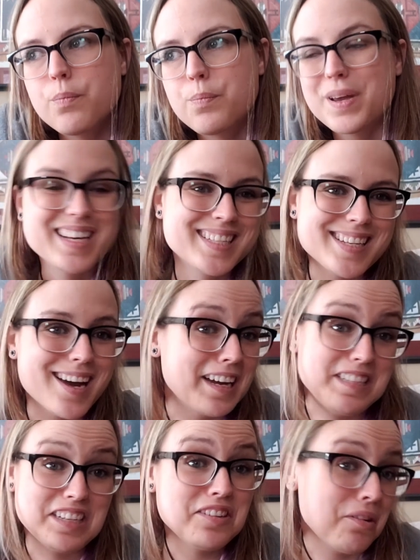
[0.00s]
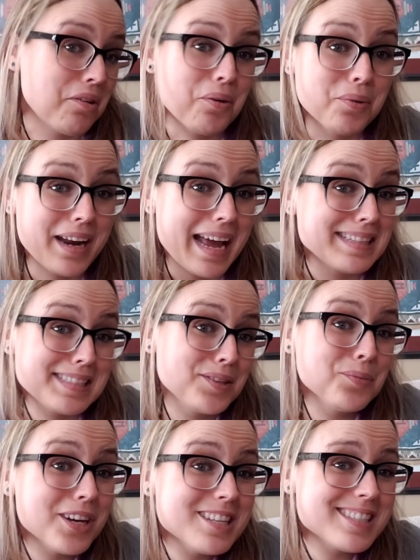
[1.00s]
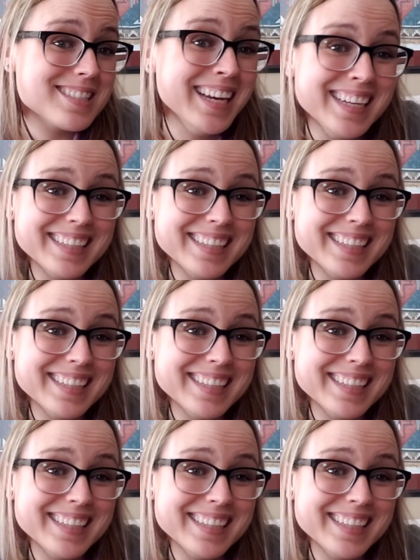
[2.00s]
because I didn't know what Etsy was.